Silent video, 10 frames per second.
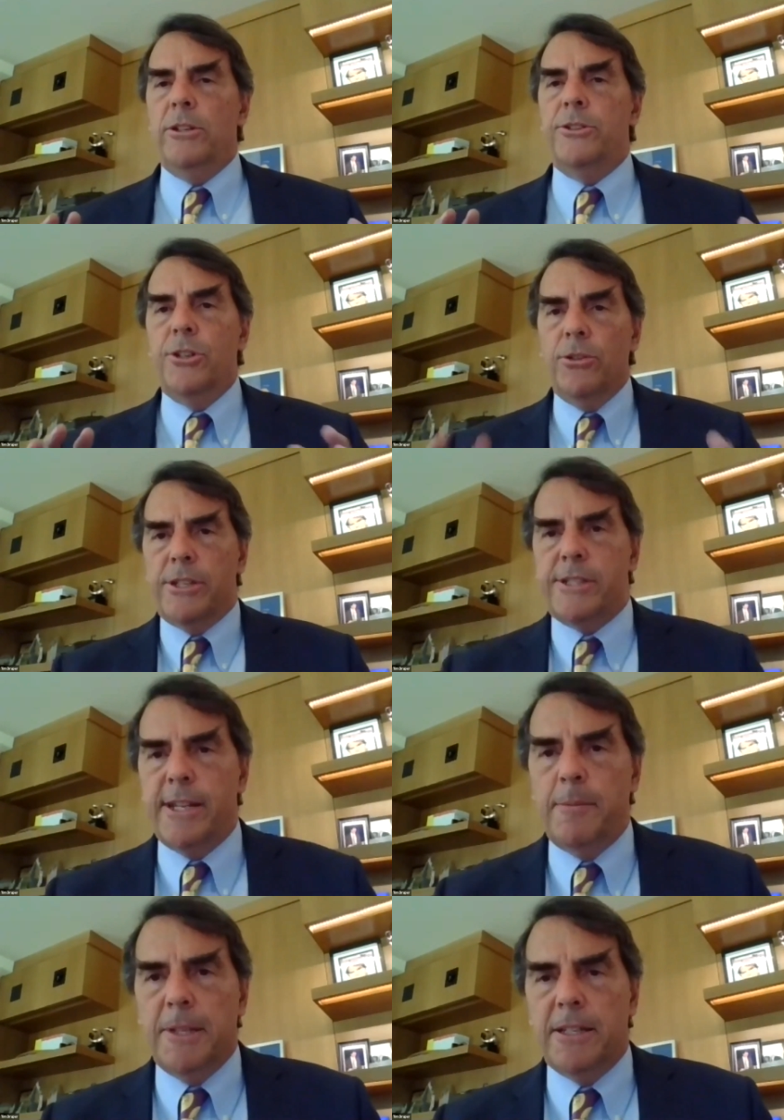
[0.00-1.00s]
you do the
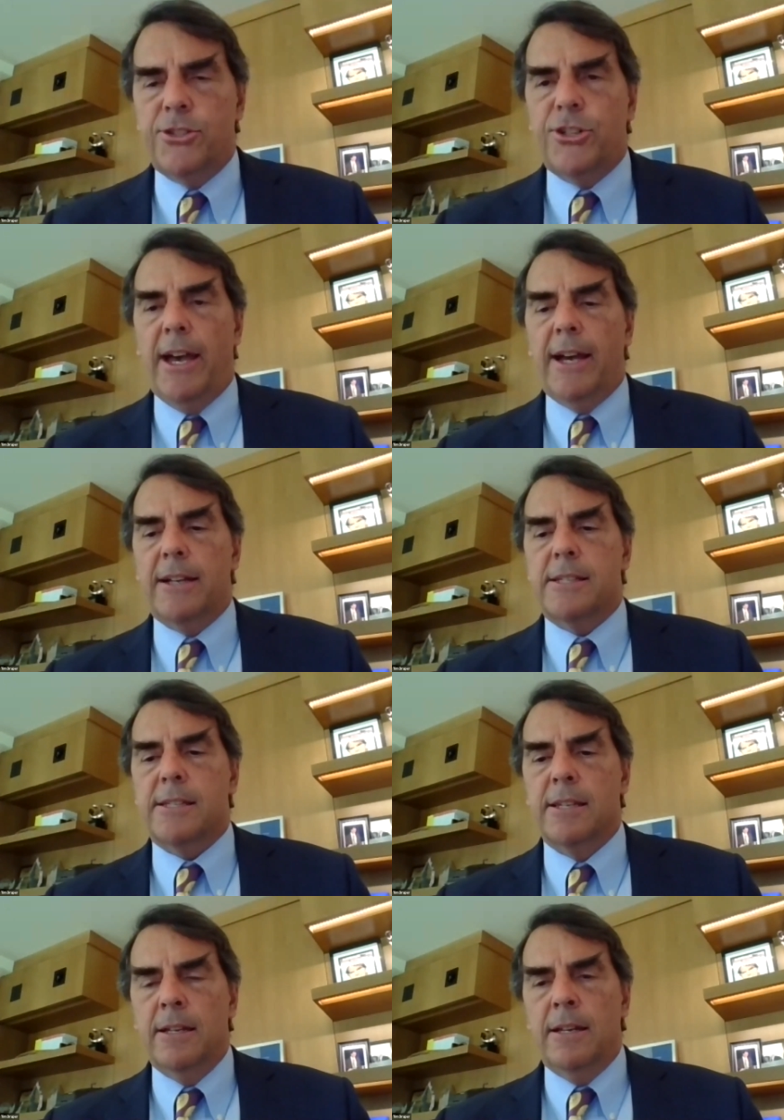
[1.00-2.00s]
stimulus
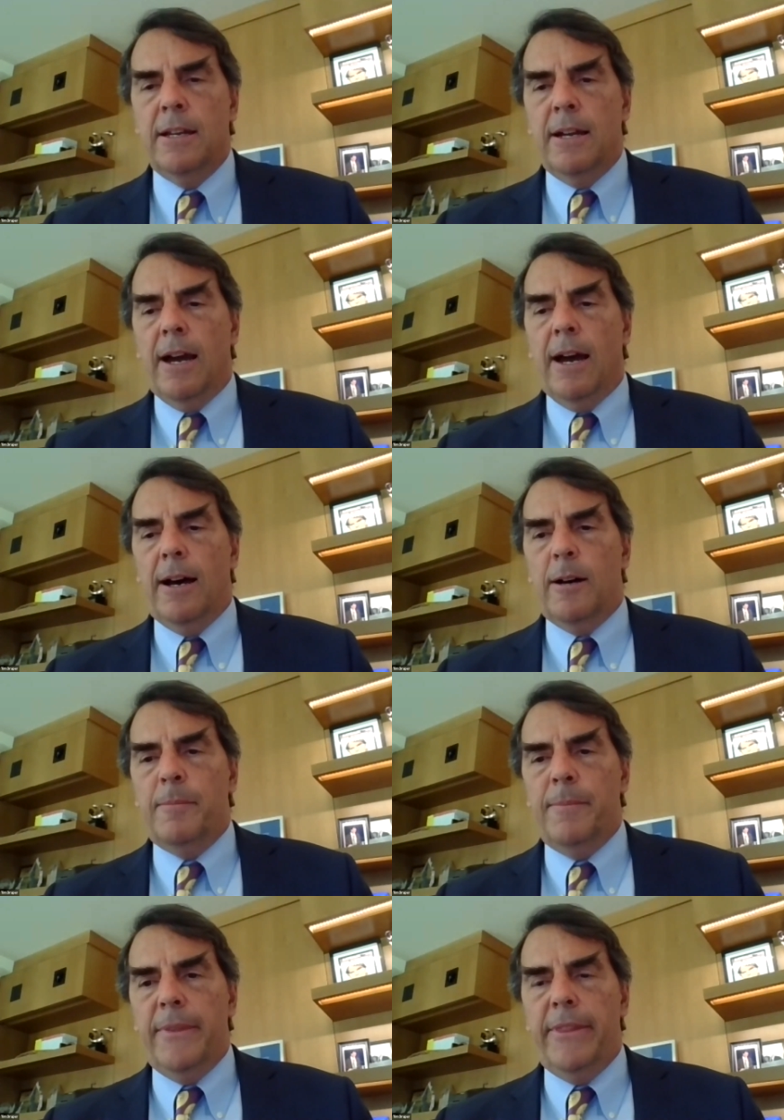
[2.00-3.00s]
checks,
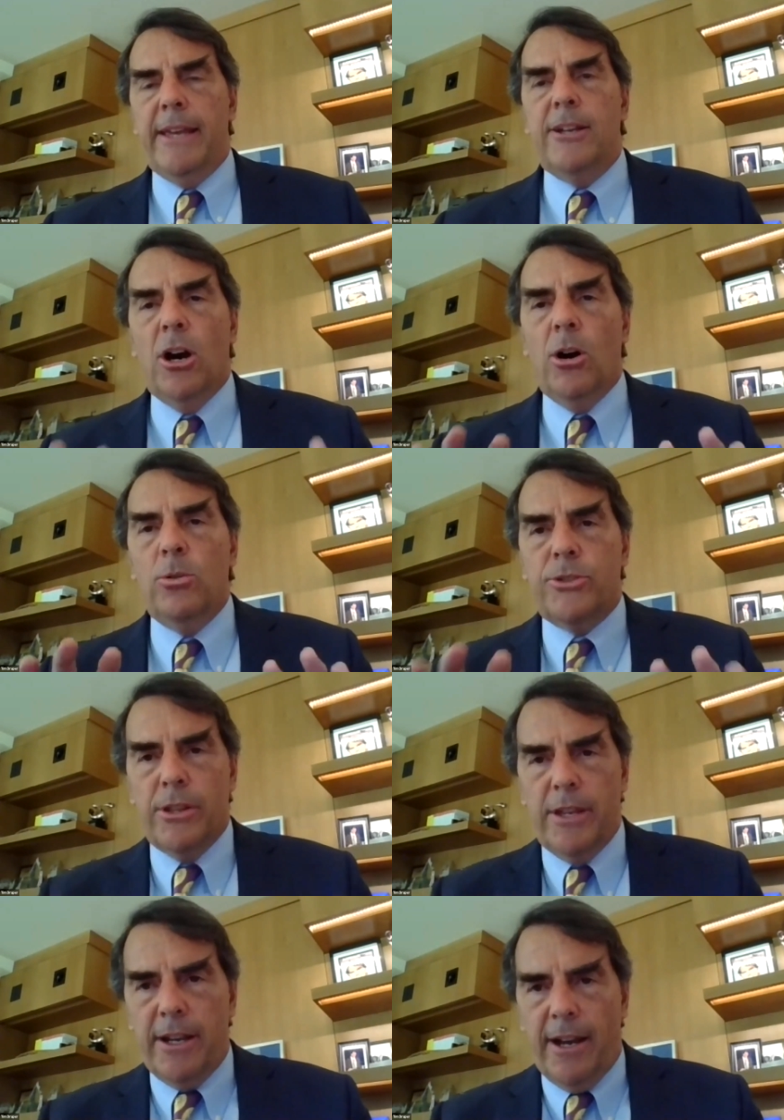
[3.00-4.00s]
they go to
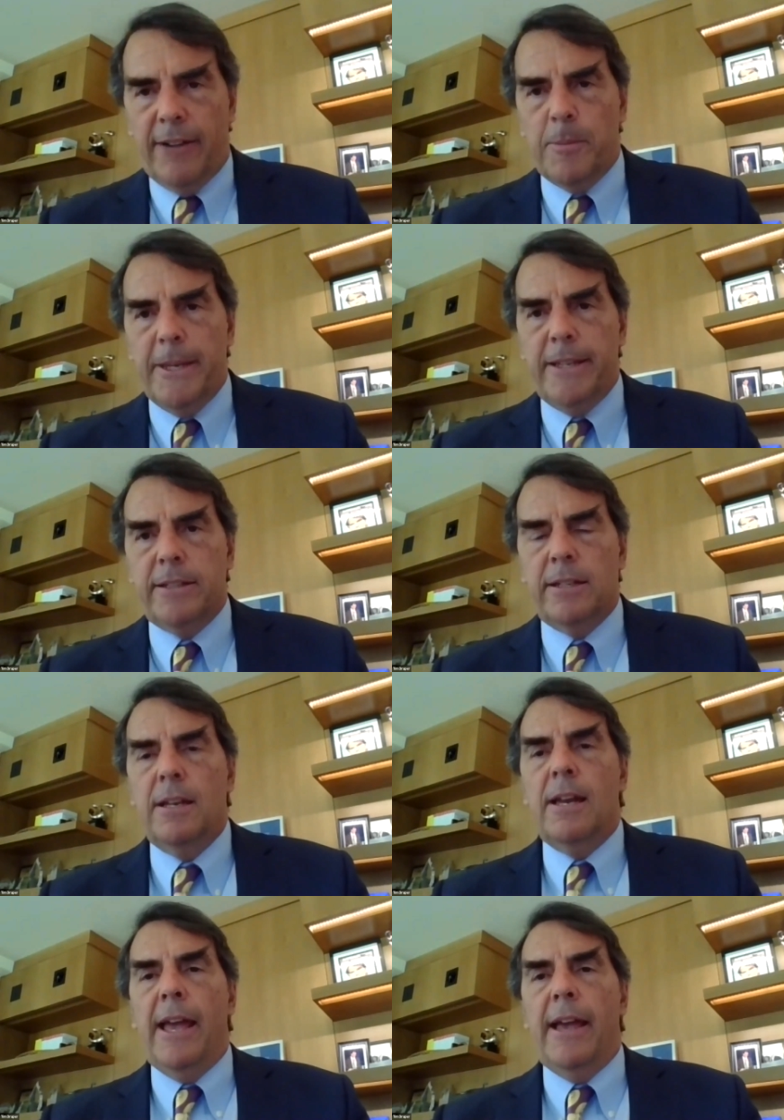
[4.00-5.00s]
the government,
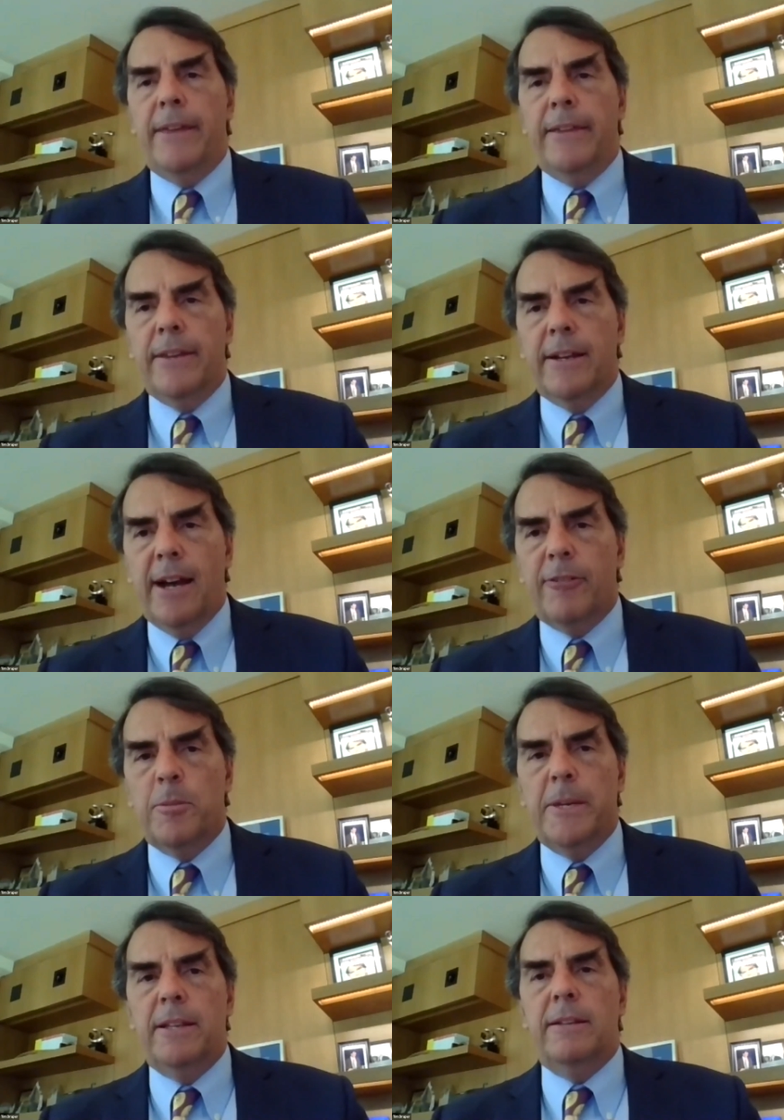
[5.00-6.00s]
and then the
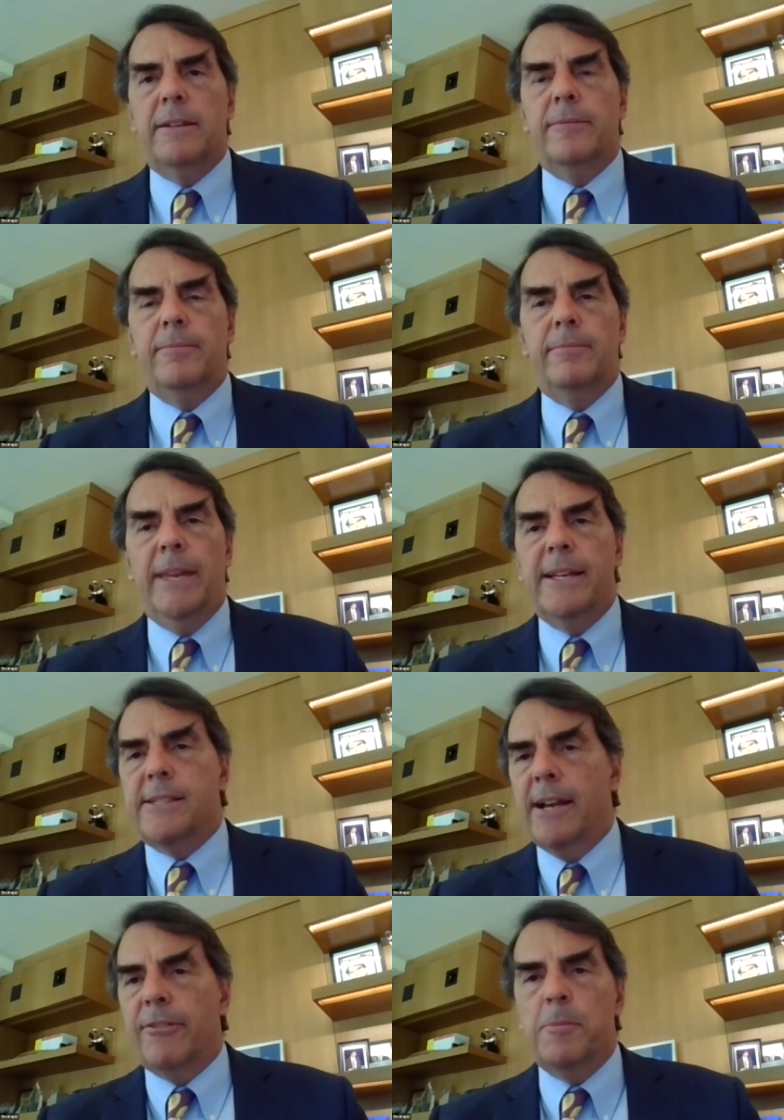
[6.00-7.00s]
government
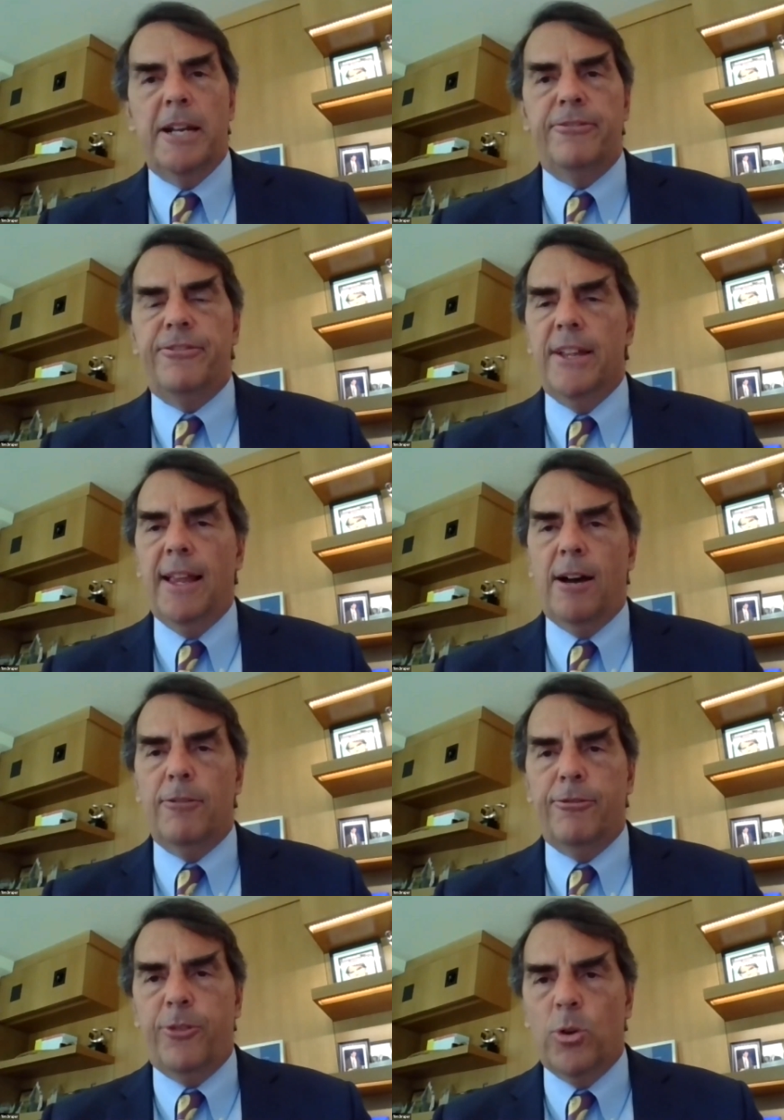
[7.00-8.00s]
makes everybody fill
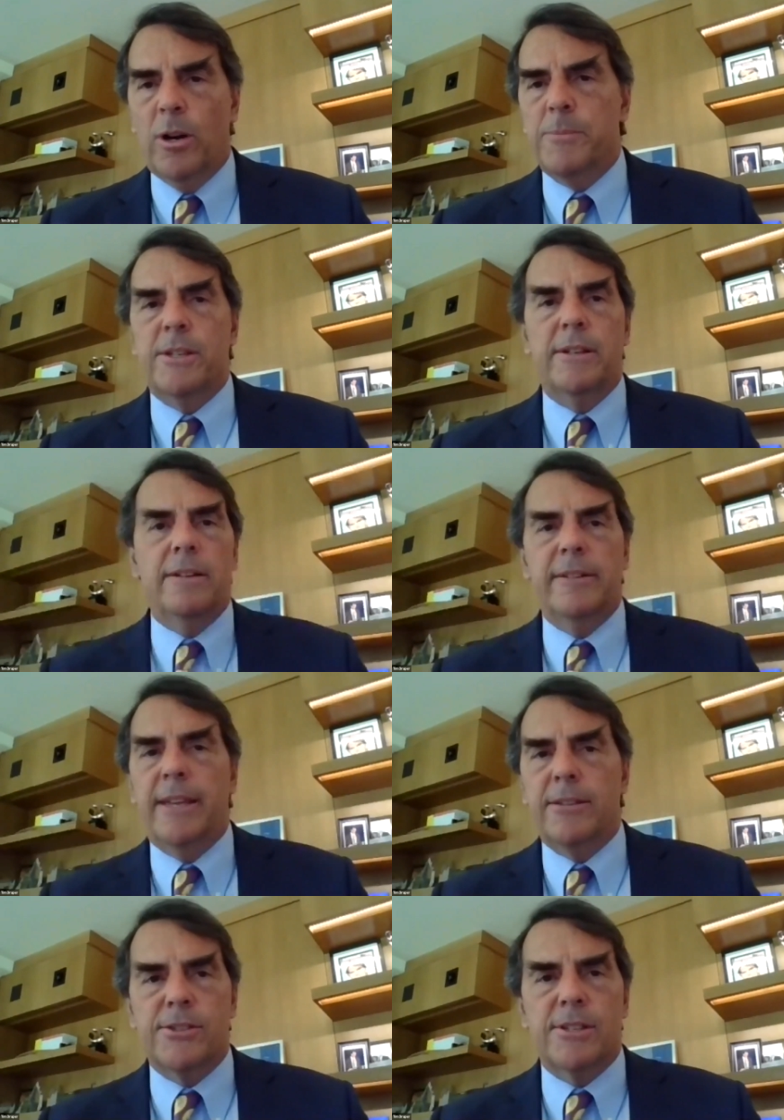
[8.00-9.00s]
out forms, and it
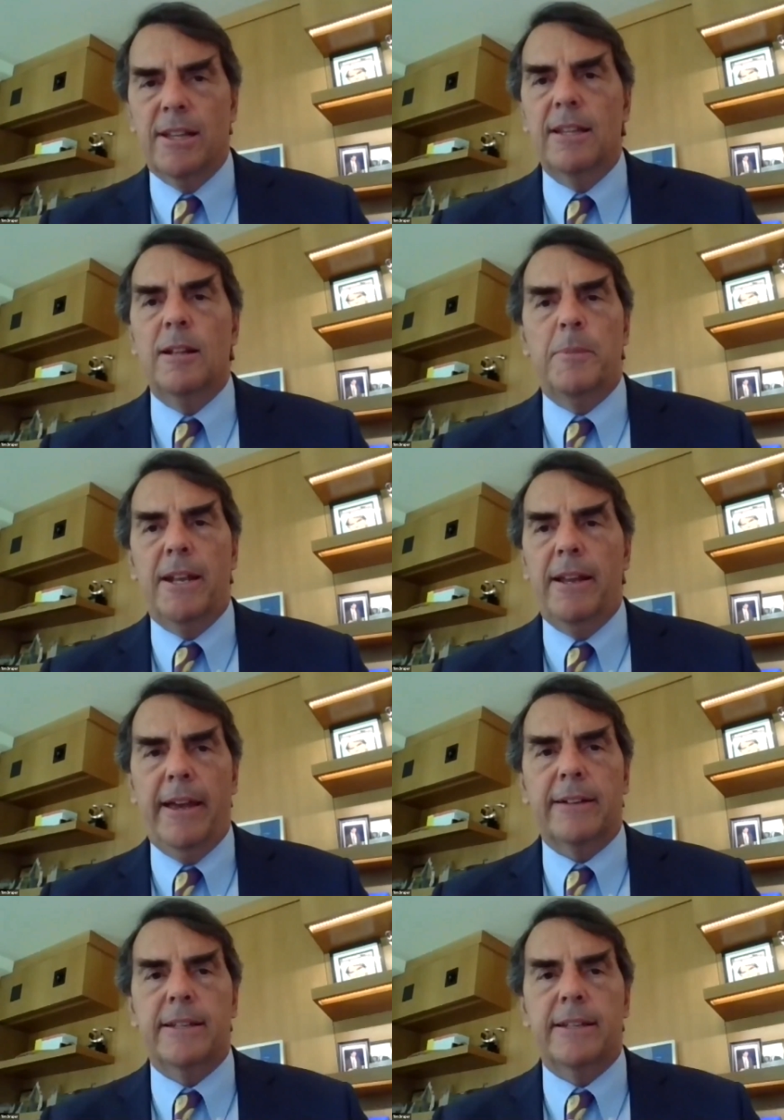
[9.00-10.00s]
gets a little bit
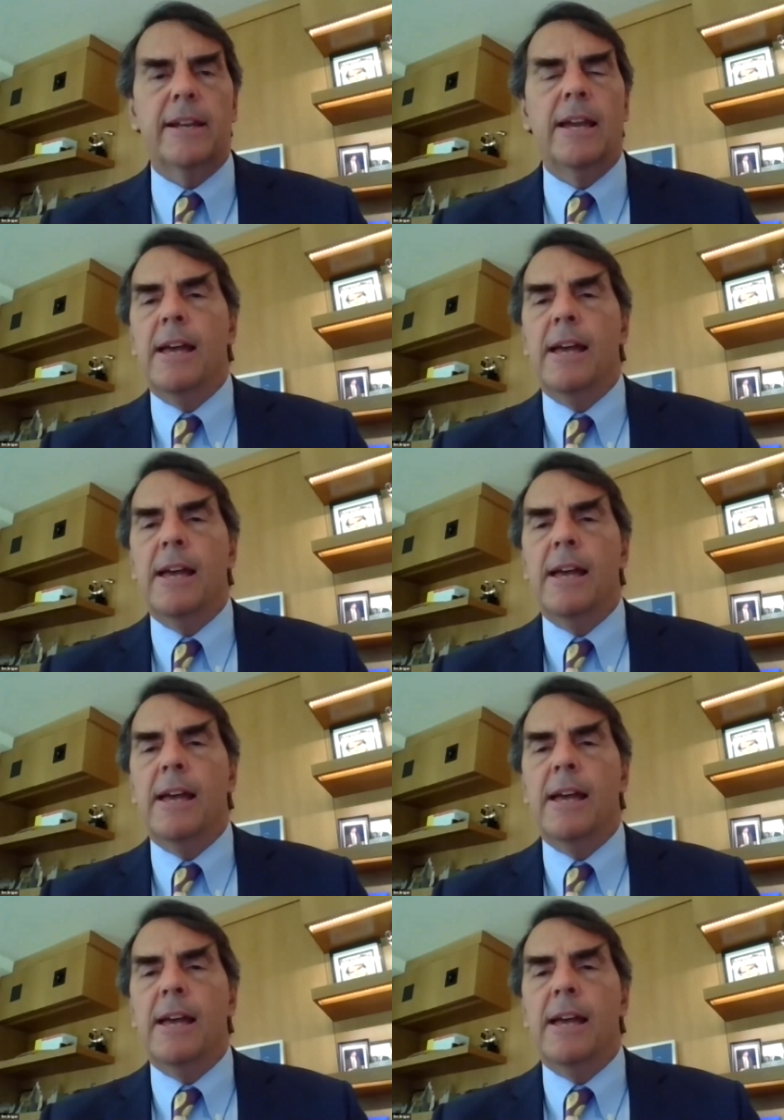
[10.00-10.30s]
hectic.